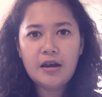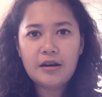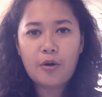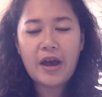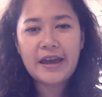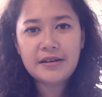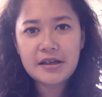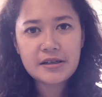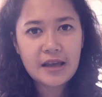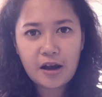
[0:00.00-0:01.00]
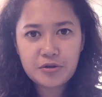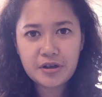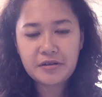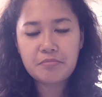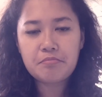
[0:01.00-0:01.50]
Now, ending sounds
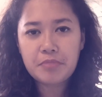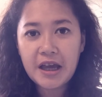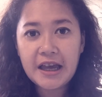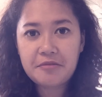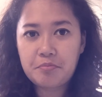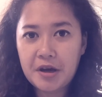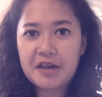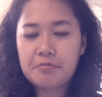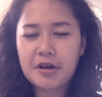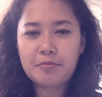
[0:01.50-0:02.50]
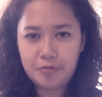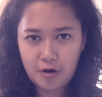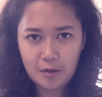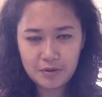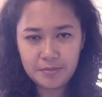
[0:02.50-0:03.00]
are the big
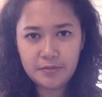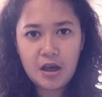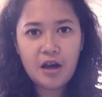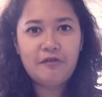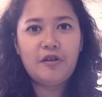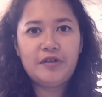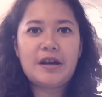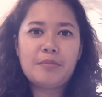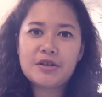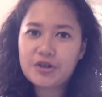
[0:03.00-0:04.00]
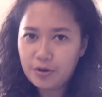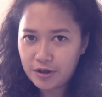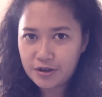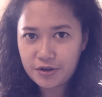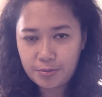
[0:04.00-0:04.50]
problem for Vietnamese
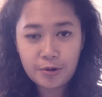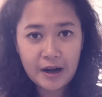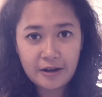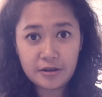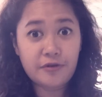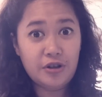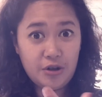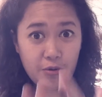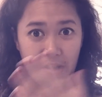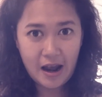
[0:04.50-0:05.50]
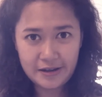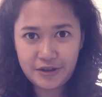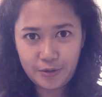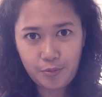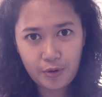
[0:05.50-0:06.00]
students to pronounce, for you guys
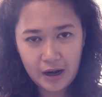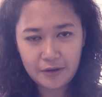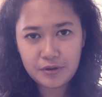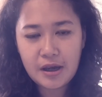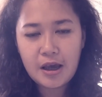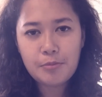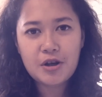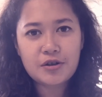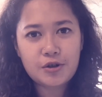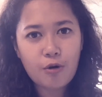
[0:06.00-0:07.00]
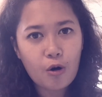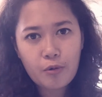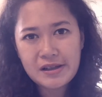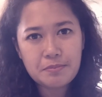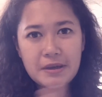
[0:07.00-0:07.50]
to pronounce, because you
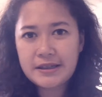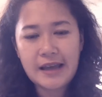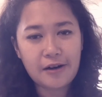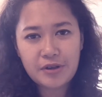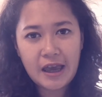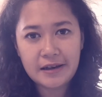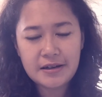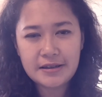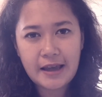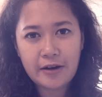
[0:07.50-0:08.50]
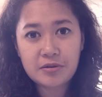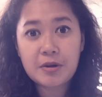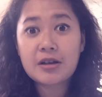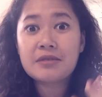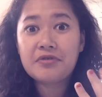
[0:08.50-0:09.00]
always missed out the ending sounds.
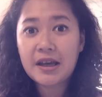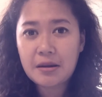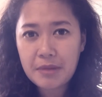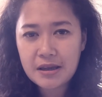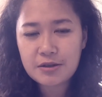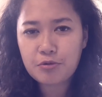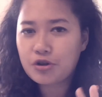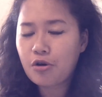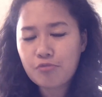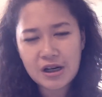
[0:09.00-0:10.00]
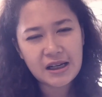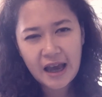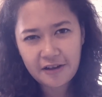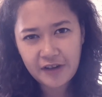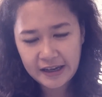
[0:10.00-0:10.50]
Because Vietnamese, we don't really
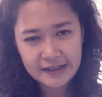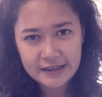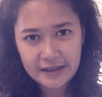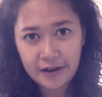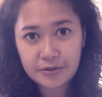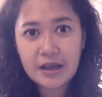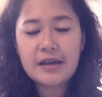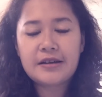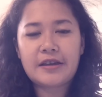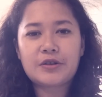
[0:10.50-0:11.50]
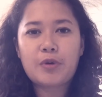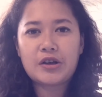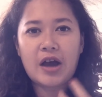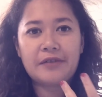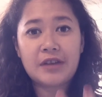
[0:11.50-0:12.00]
have ending sounds. That's why
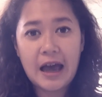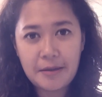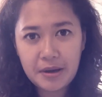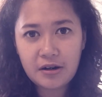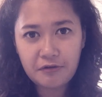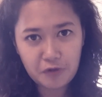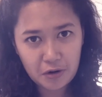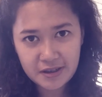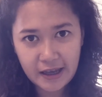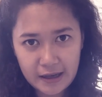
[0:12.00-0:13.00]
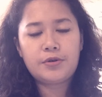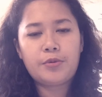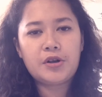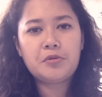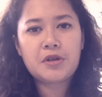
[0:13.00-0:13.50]
you have the habit of not saying. So
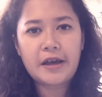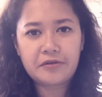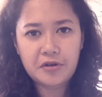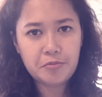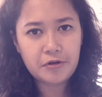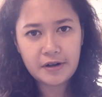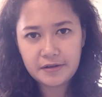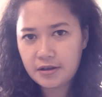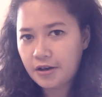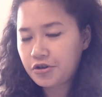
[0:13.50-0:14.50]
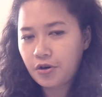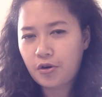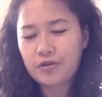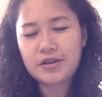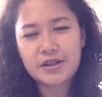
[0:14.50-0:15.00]
when you take the pronunciation
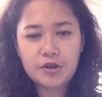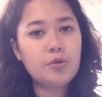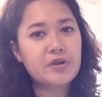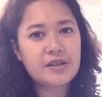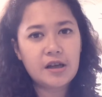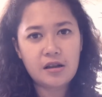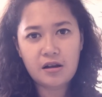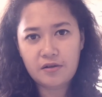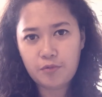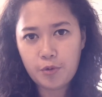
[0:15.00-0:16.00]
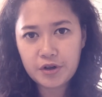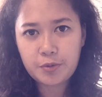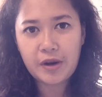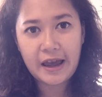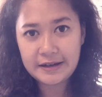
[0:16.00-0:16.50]
courses, you will see a lot of words
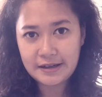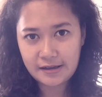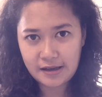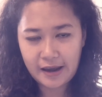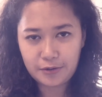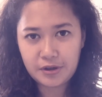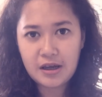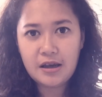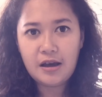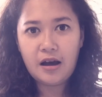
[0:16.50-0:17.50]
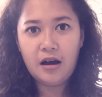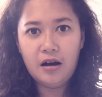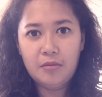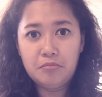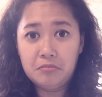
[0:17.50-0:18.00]
with ending sounds,
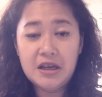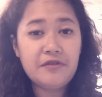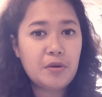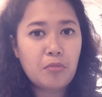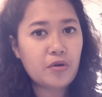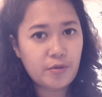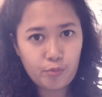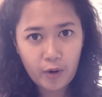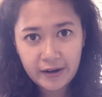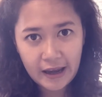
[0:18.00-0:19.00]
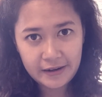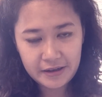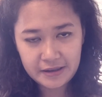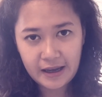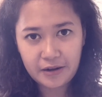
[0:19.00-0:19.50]
even more than 1
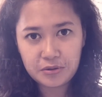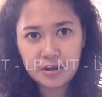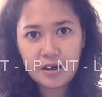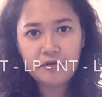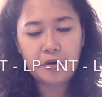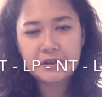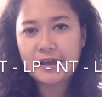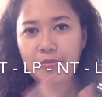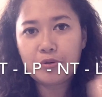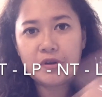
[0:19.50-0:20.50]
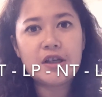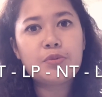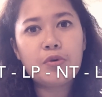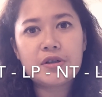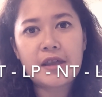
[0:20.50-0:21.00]
ending sounds. For example, these
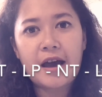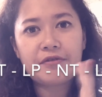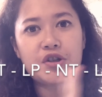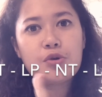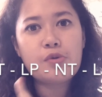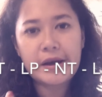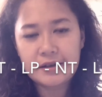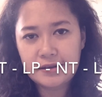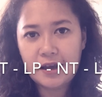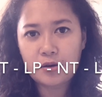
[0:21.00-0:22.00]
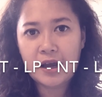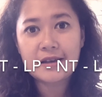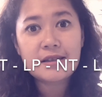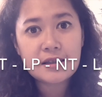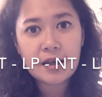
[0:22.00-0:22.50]
words, they have 2 ending sounds, like
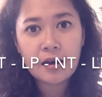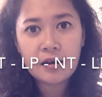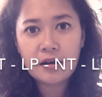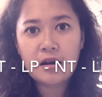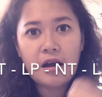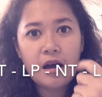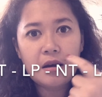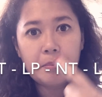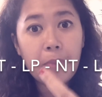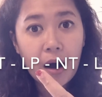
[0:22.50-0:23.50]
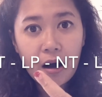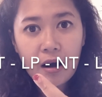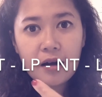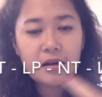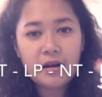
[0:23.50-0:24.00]
st, p,
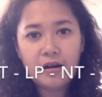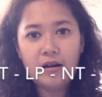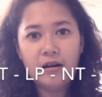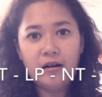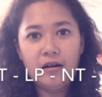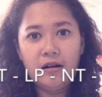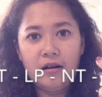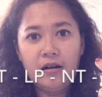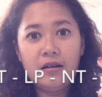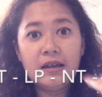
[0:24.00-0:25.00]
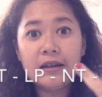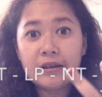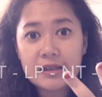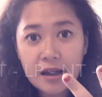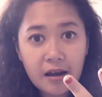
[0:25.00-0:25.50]

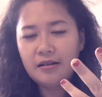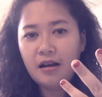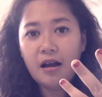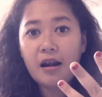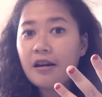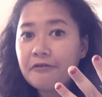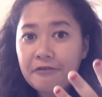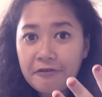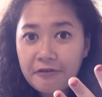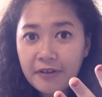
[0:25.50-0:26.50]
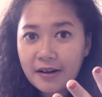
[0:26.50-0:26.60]
nt, f.